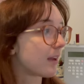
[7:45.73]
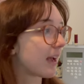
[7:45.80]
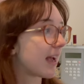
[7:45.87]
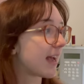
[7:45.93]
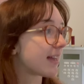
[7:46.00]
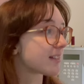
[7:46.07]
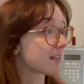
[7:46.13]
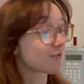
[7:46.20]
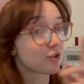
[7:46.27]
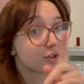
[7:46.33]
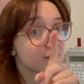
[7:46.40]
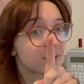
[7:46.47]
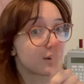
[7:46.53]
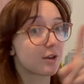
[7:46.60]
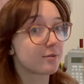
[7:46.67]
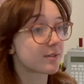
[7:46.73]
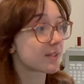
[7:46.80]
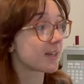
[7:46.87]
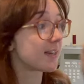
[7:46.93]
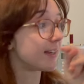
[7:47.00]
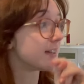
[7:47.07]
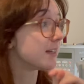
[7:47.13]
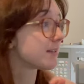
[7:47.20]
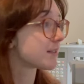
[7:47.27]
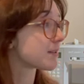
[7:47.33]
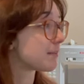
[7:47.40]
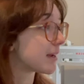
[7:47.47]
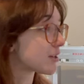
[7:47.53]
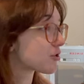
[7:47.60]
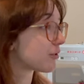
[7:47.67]
And I've got the notes here to
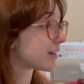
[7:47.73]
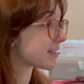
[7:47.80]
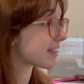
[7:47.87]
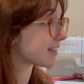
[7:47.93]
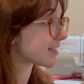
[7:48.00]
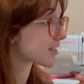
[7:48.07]
make sure I say this